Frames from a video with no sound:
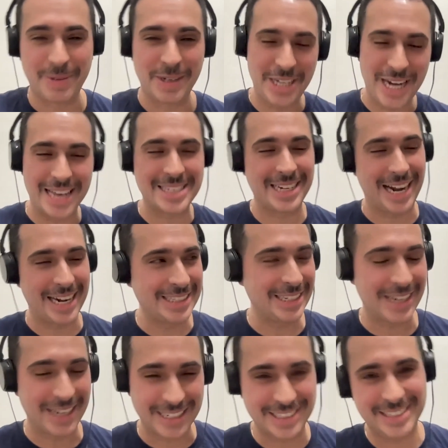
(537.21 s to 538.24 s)
But she has an
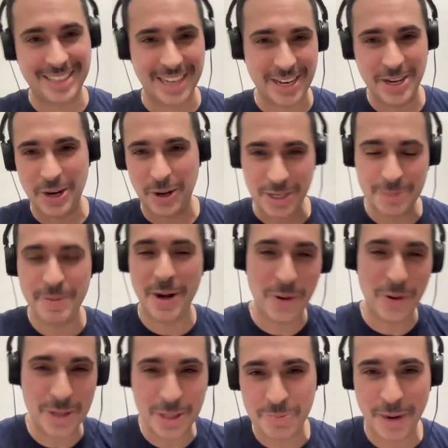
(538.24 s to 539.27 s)
idea and she's like, you spend
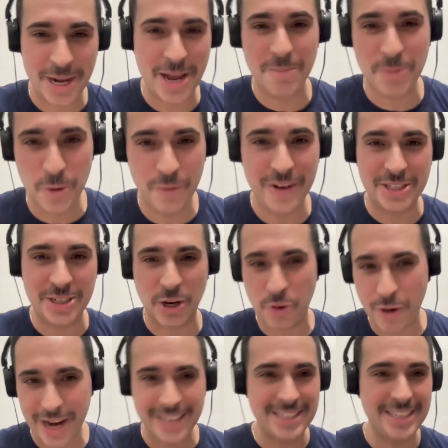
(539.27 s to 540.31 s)
all this money on movies. You're
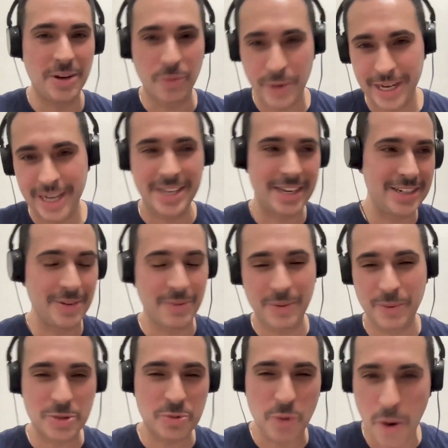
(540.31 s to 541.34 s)
crazy. You're weird.
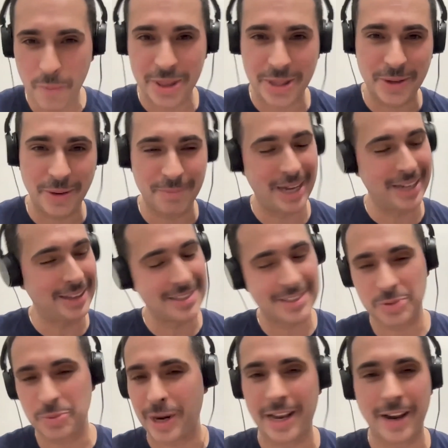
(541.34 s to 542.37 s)
What's wrong with you? I'm like,
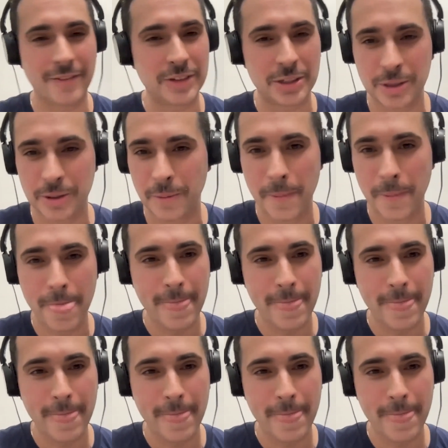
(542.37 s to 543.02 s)
this is what I love to do.